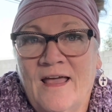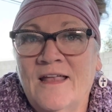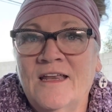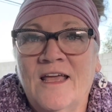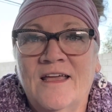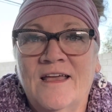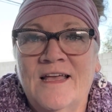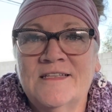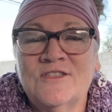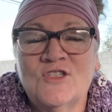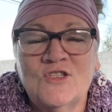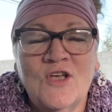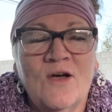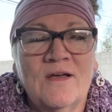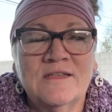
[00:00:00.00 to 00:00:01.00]
And it's
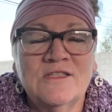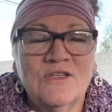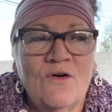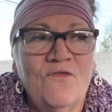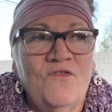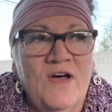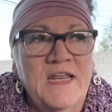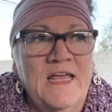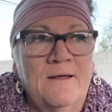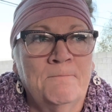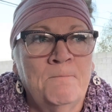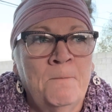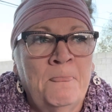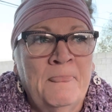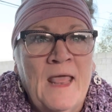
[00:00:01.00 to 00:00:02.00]
so funny,
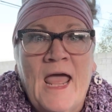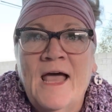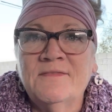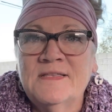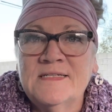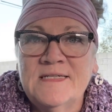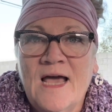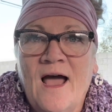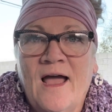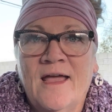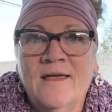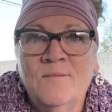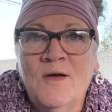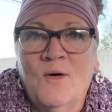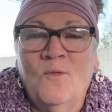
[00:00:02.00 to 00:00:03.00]
at the
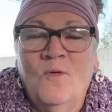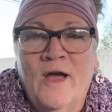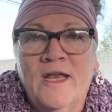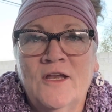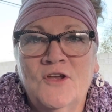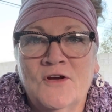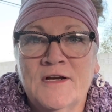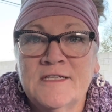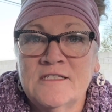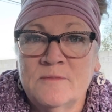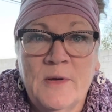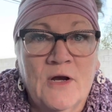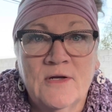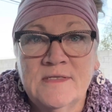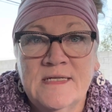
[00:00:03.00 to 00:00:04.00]
time when you're
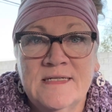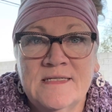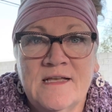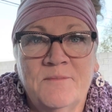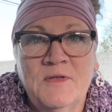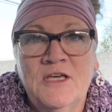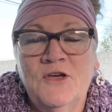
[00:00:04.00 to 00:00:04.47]
experiencing something,